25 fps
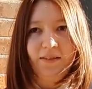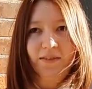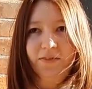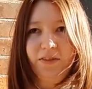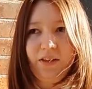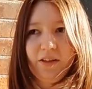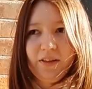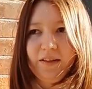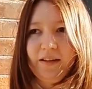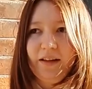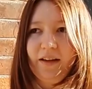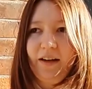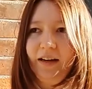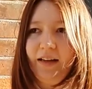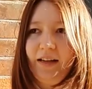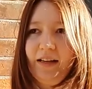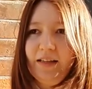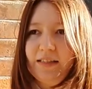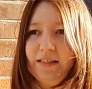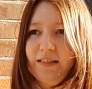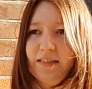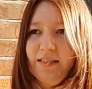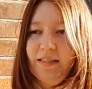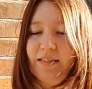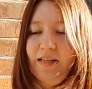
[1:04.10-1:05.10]
I've done there
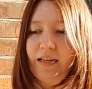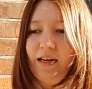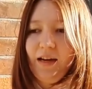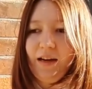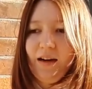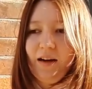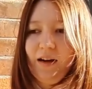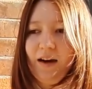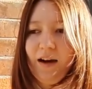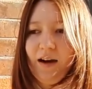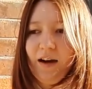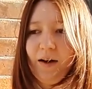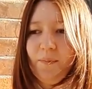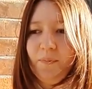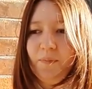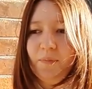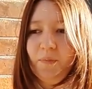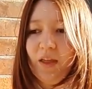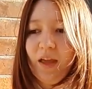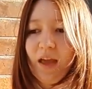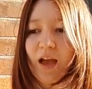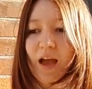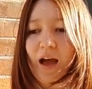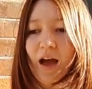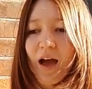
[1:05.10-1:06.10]
is um,
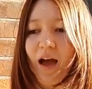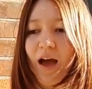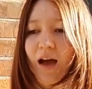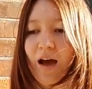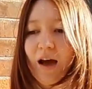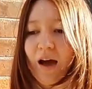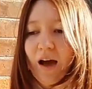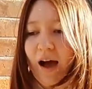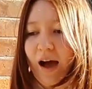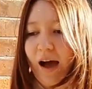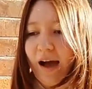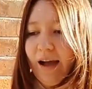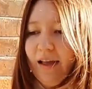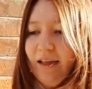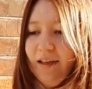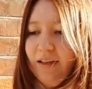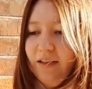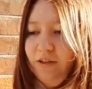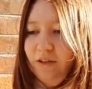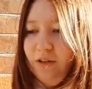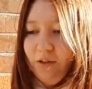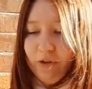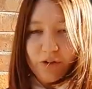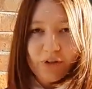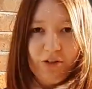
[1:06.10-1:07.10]
I
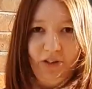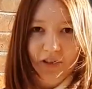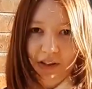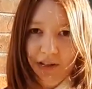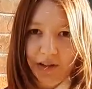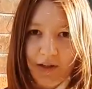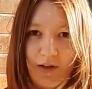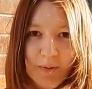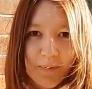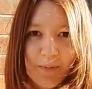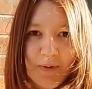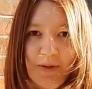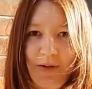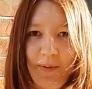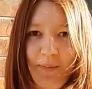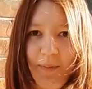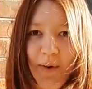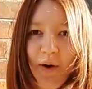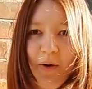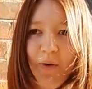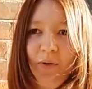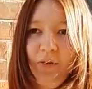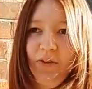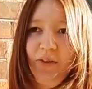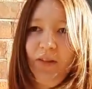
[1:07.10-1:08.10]
learned a little bit
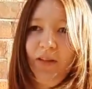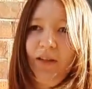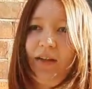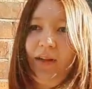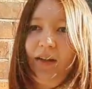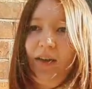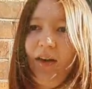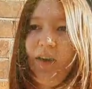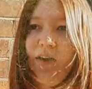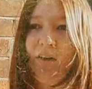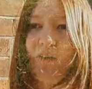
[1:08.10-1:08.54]
about the